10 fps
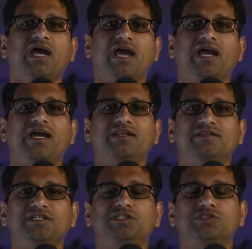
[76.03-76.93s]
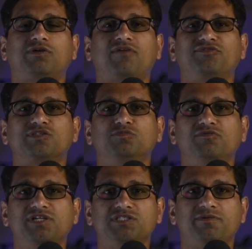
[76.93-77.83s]
And this is one of those
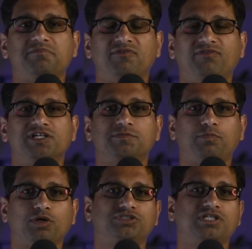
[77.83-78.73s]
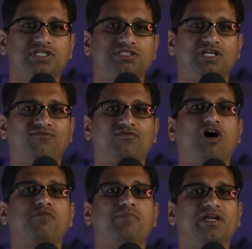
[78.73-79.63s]
movies where the first poster itself
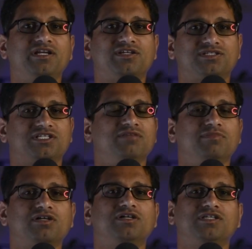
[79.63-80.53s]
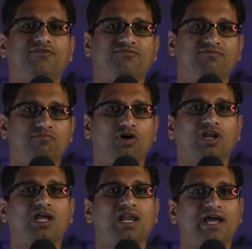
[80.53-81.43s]
got my interest in because of
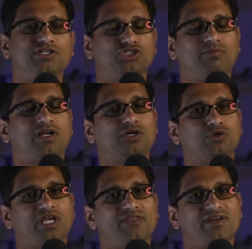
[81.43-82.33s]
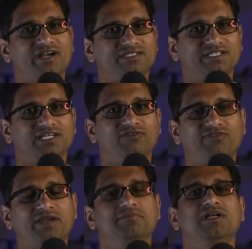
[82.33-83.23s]
Mohanlal and Shobhana together in a single
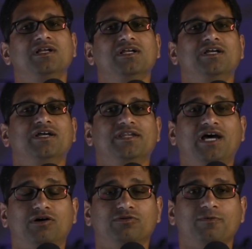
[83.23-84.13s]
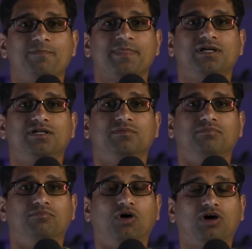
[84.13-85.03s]
frame. Now,
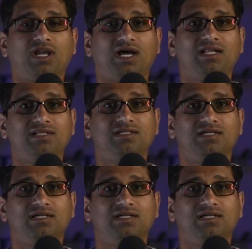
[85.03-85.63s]
Mohanlal